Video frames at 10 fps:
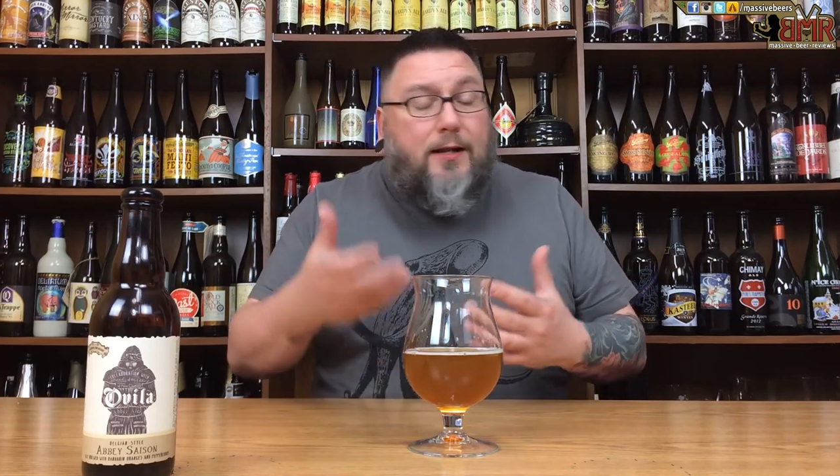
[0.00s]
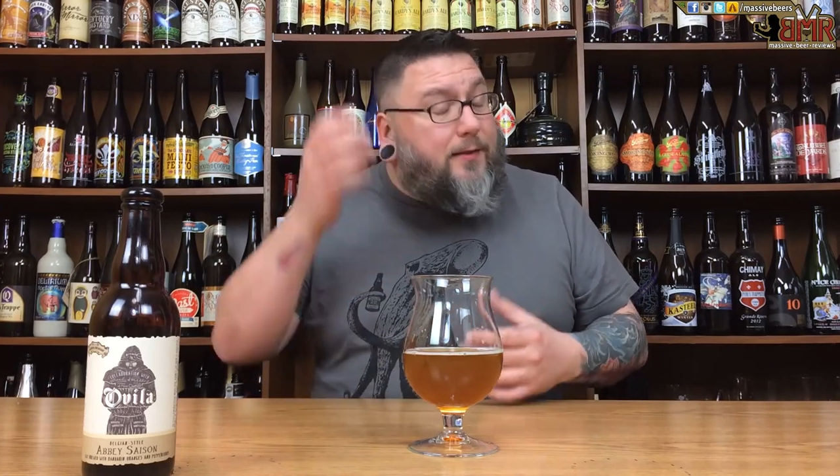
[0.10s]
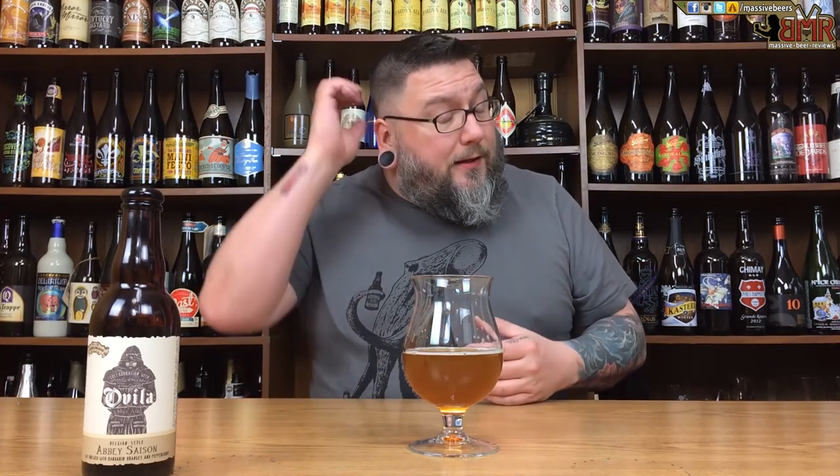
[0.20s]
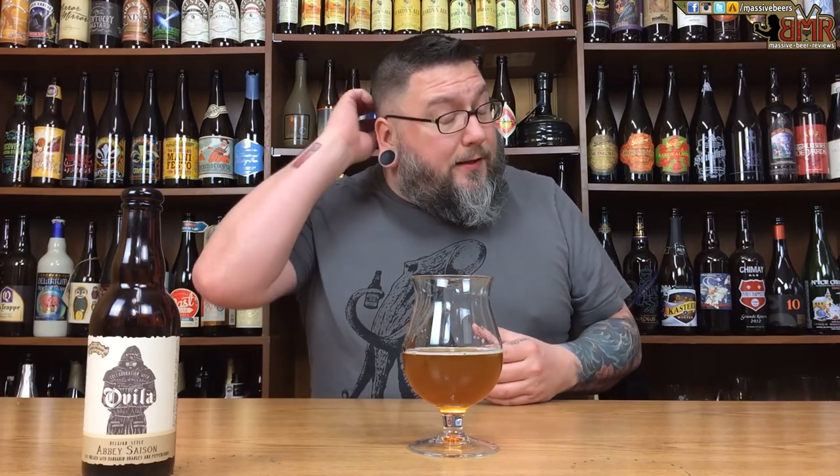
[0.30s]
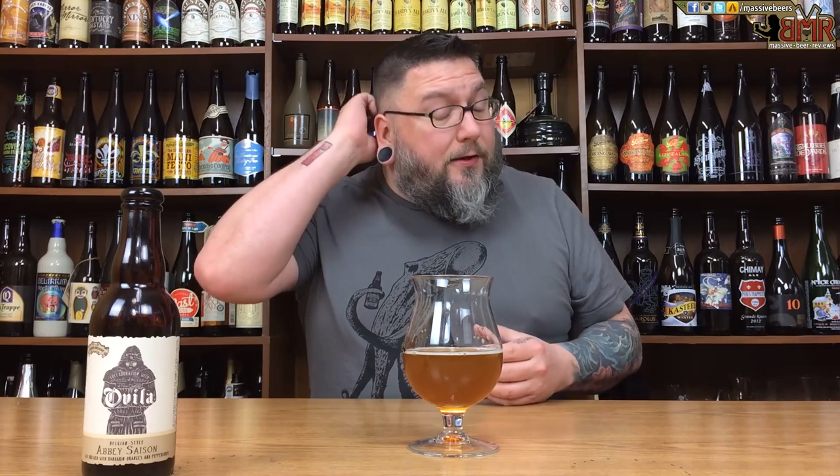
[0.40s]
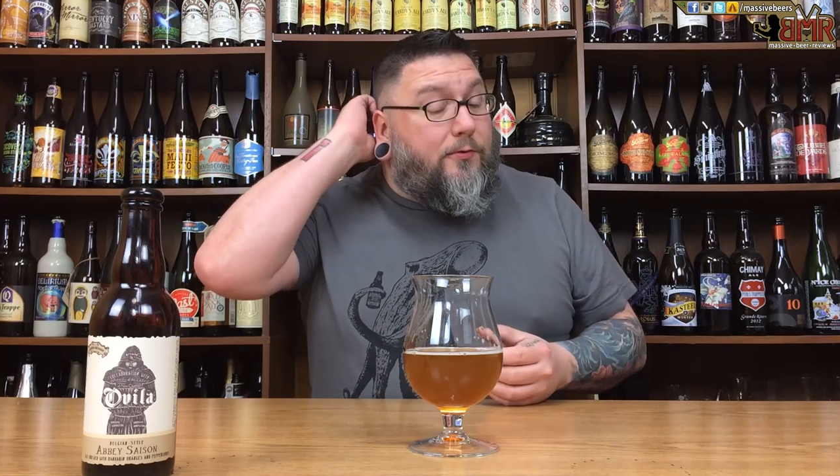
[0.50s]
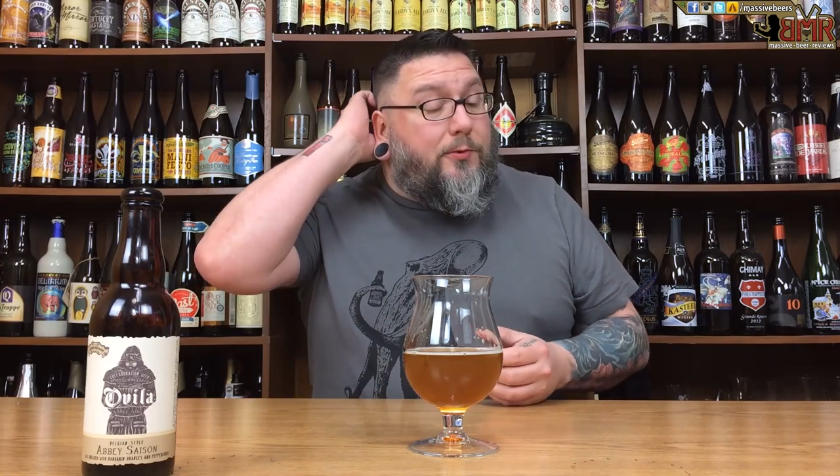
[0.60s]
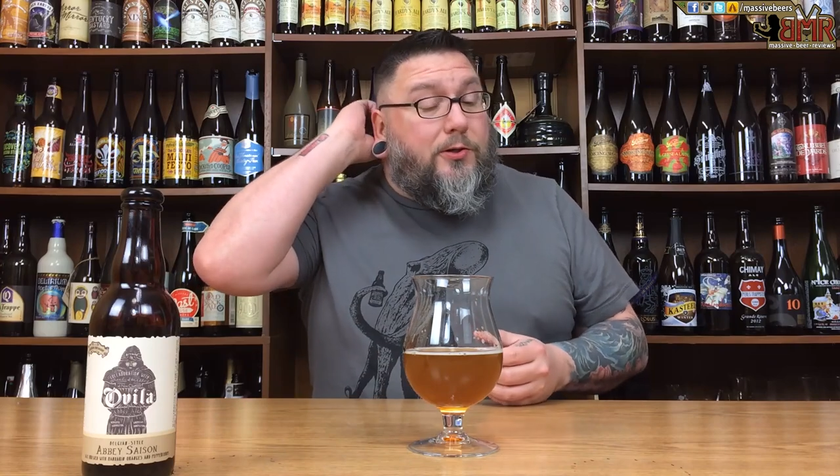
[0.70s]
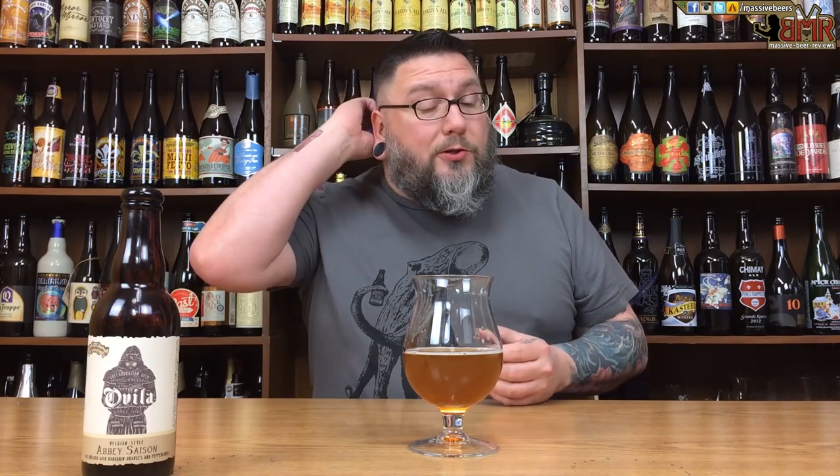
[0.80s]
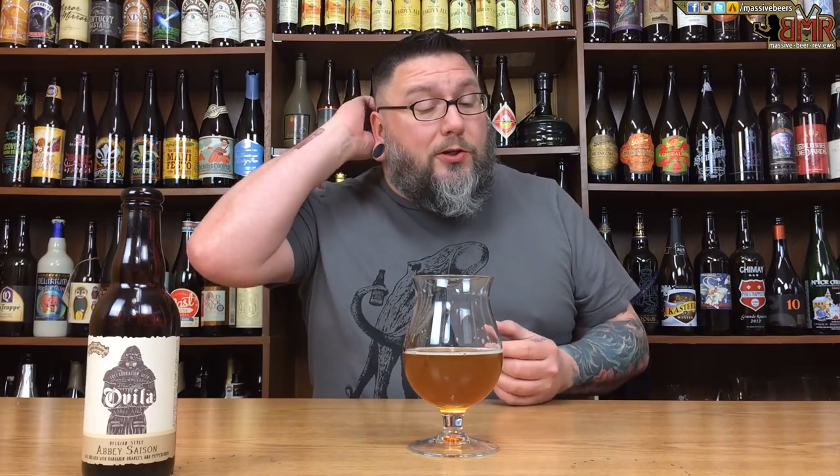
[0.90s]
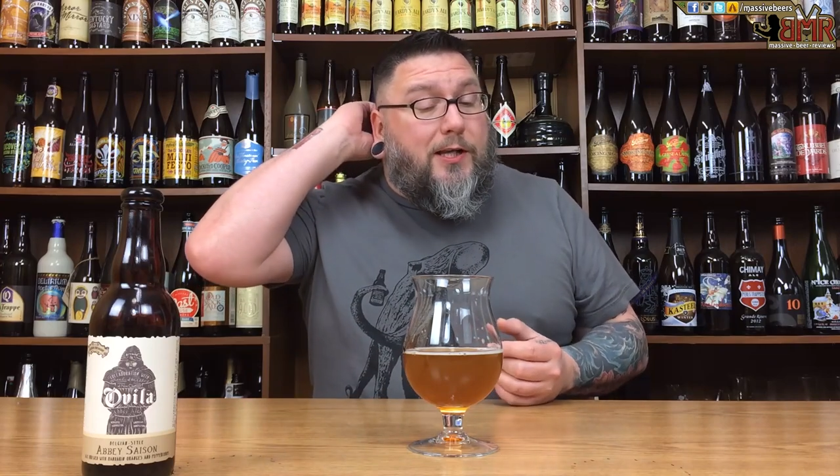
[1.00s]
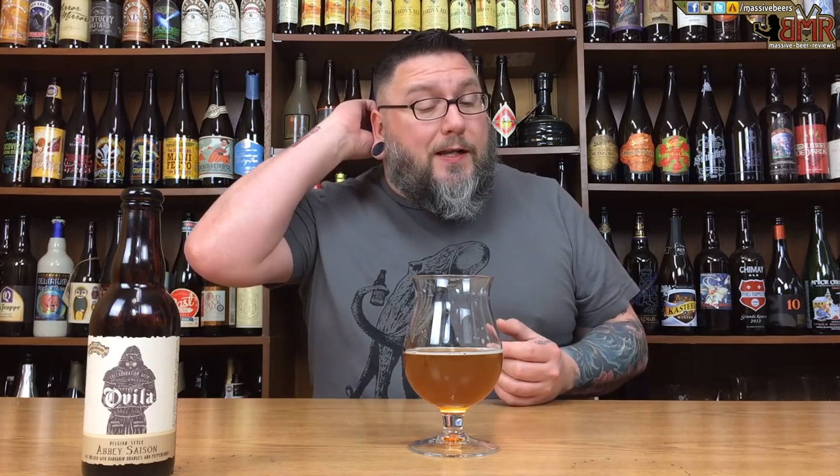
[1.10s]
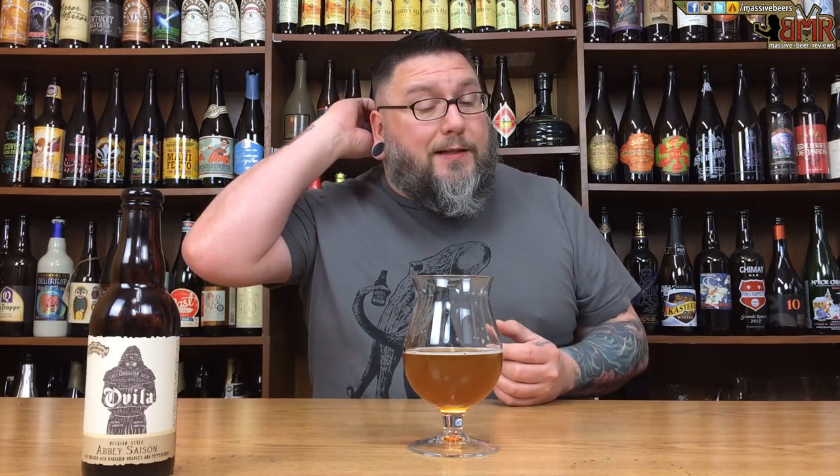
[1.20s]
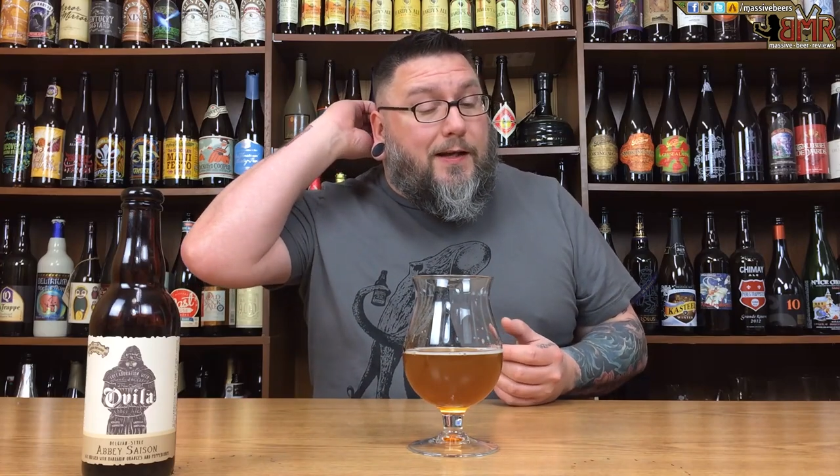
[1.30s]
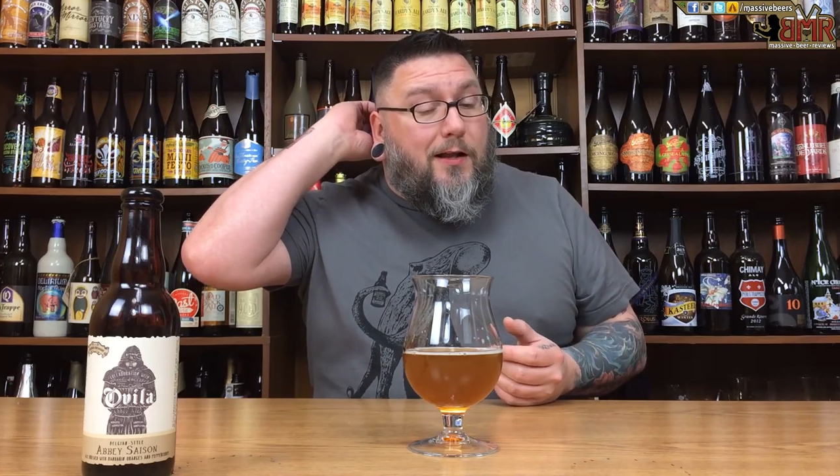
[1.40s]
And I think, you know, when you're looking
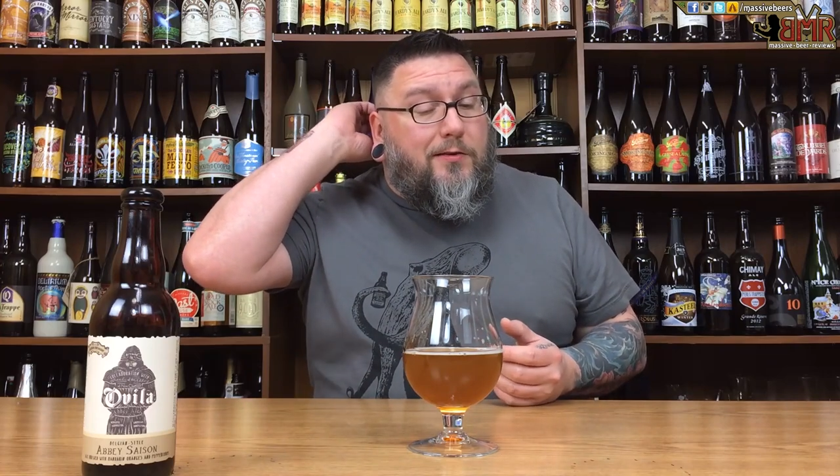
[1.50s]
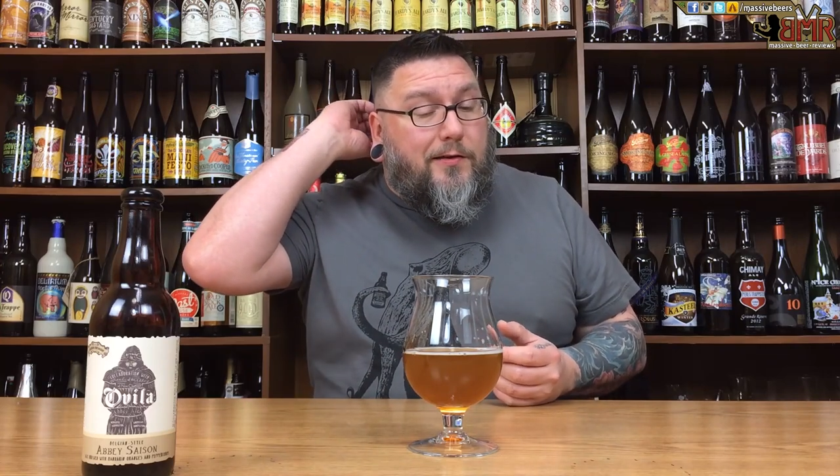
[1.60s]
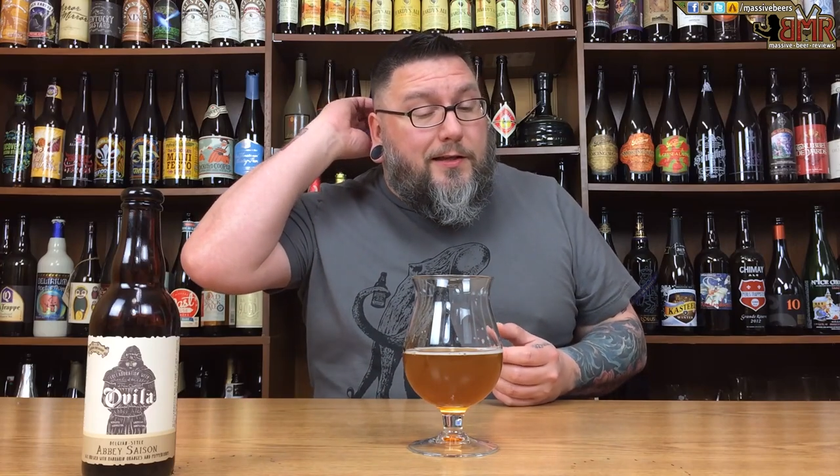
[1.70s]
at the color